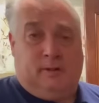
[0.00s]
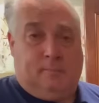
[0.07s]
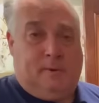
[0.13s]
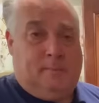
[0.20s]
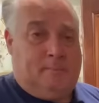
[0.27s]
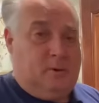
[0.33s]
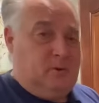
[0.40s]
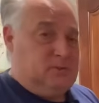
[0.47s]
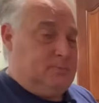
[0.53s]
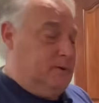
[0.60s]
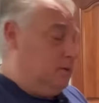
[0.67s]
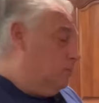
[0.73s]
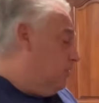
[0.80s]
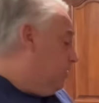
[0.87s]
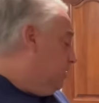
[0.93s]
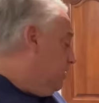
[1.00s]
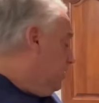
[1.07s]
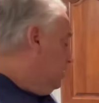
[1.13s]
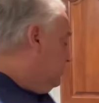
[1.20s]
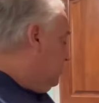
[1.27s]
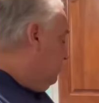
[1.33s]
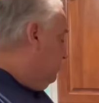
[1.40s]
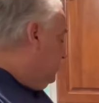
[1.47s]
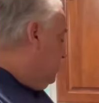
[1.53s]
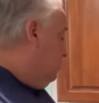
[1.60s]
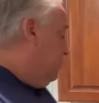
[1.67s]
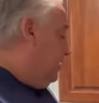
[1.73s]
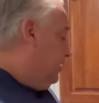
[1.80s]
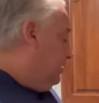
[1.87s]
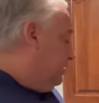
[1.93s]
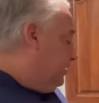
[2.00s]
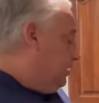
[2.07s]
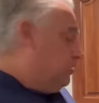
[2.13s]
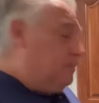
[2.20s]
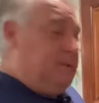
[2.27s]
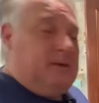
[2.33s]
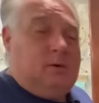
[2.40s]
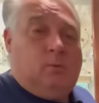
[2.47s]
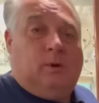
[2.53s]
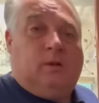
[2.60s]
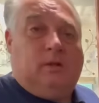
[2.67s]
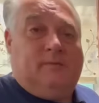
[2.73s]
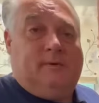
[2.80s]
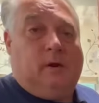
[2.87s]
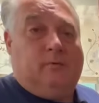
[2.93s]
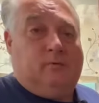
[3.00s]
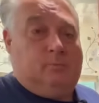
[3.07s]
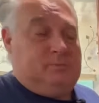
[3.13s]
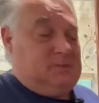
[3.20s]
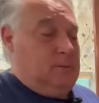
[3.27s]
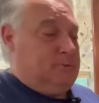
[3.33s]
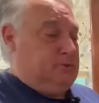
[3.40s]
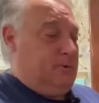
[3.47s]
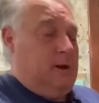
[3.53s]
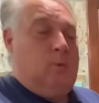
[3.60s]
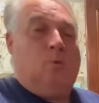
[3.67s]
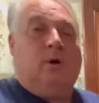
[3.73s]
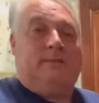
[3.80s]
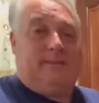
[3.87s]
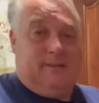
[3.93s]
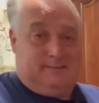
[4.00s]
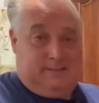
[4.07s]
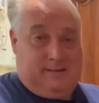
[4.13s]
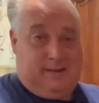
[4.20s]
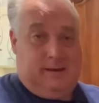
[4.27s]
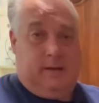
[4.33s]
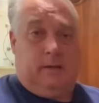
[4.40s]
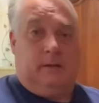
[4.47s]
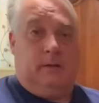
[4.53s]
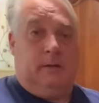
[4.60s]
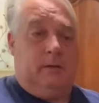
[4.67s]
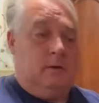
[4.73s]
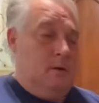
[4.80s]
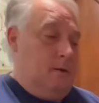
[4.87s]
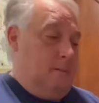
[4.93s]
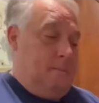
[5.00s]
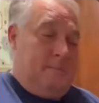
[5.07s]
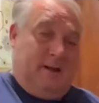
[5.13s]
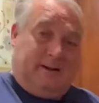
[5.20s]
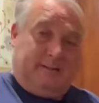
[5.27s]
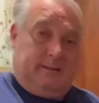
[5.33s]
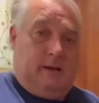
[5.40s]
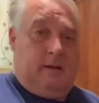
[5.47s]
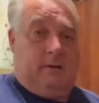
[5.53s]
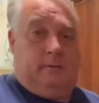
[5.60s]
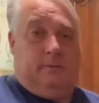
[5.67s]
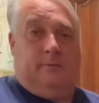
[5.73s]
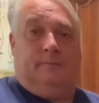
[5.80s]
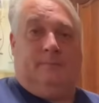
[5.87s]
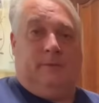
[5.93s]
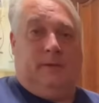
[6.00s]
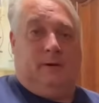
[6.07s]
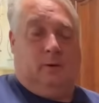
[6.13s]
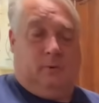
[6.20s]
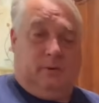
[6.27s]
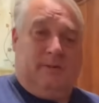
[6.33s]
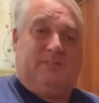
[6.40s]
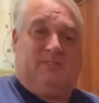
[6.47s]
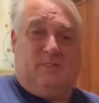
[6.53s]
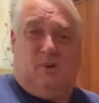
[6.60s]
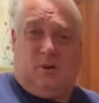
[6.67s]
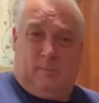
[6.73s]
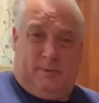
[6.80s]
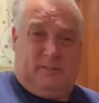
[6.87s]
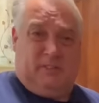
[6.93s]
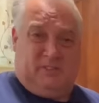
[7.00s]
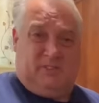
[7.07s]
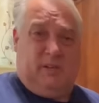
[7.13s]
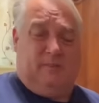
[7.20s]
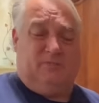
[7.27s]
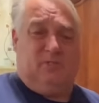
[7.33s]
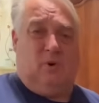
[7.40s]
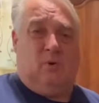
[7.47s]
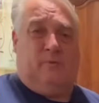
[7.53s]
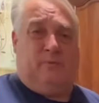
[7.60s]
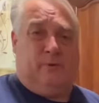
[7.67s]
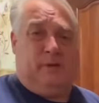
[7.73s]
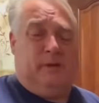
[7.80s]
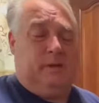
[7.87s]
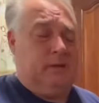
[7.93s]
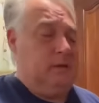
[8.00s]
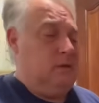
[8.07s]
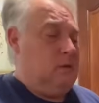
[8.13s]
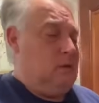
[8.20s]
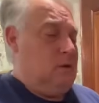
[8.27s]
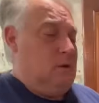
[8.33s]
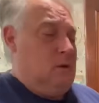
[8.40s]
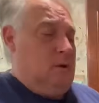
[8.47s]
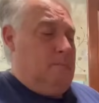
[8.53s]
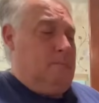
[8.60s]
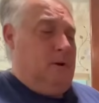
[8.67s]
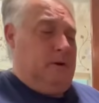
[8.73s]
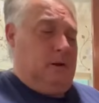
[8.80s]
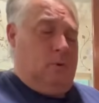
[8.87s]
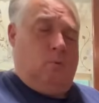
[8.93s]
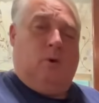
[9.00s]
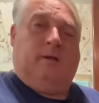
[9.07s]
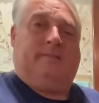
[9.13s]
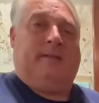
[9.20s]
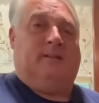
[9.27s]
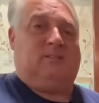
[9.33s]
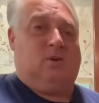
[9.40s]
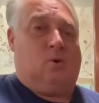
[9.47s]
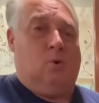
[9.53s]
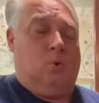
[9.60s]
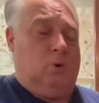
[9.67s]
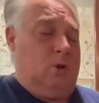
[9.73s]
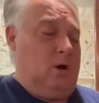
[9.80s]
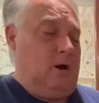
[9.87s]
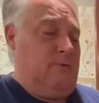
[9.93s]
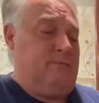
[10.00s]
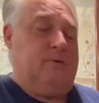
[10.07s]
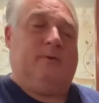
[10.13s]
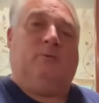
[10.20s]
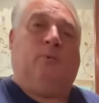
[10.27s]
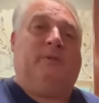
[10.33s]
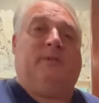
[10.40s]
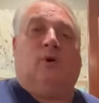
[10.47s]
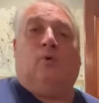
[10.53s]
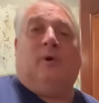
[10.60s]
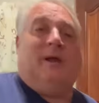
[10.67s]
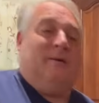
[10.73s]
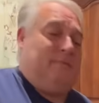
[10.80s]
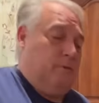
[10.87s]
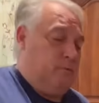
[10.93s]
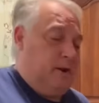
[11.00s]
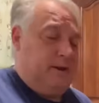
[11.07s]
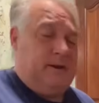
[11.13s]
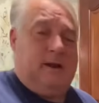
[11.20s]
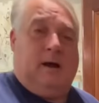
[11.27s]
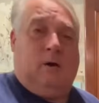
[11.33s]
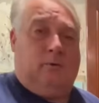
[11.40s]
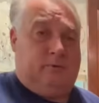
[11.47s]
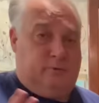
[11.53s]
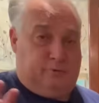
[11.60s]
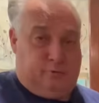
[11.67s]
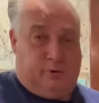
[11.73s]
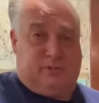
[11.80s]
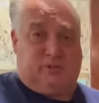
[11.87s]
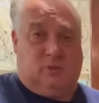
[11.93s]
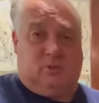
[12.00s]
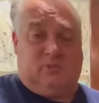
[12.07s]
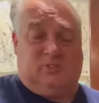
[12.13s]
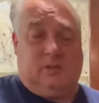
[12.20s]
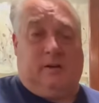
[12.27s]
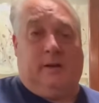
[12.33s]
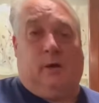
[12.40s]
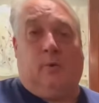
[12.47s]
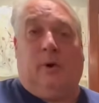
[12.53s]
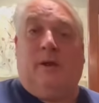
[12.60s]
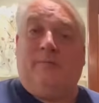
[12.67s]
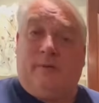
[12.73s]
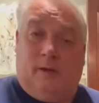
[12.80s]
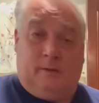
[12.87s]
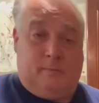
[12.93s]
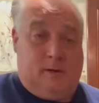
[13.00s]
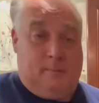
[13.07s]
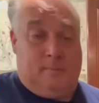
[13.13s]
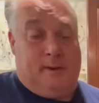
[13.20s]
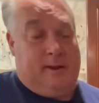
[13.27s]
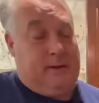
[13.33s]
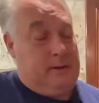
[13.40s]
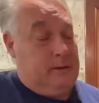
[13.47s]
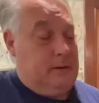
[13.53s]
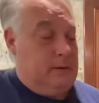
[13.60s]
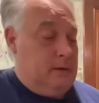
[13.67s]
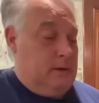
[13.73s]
the meatballs, by the way. The other meat you want to leave out of room temperature. I want that to get back down to, it's still going to be in the safe zone for eating, but I want that to cool off. With the gravy right now, the traditional Sunday gravy I make,